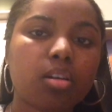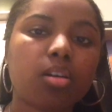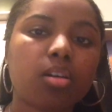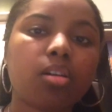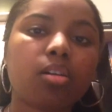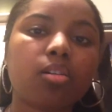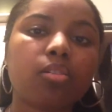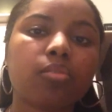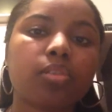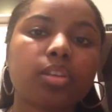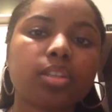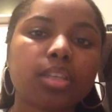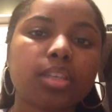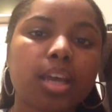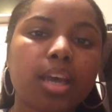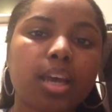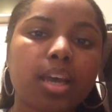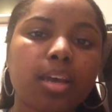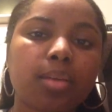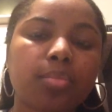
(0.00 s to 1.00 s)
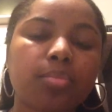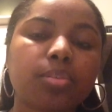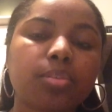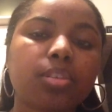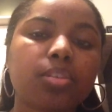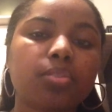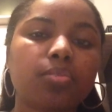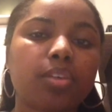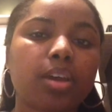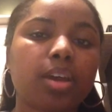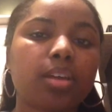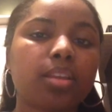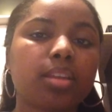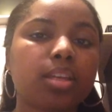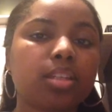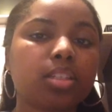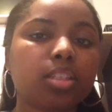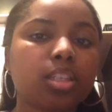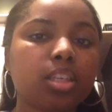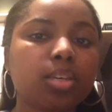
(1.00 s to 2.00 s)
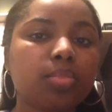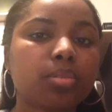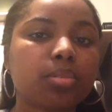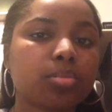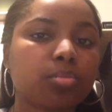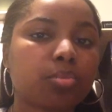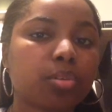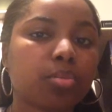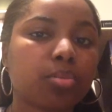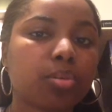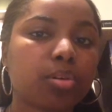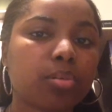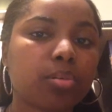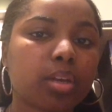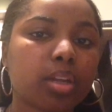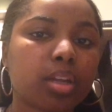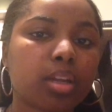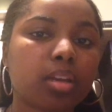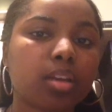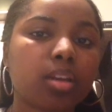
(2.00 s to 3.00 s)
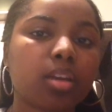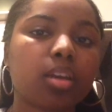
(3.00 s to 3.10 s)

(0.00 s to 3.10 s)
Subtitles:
Over time, she found that she was more poetic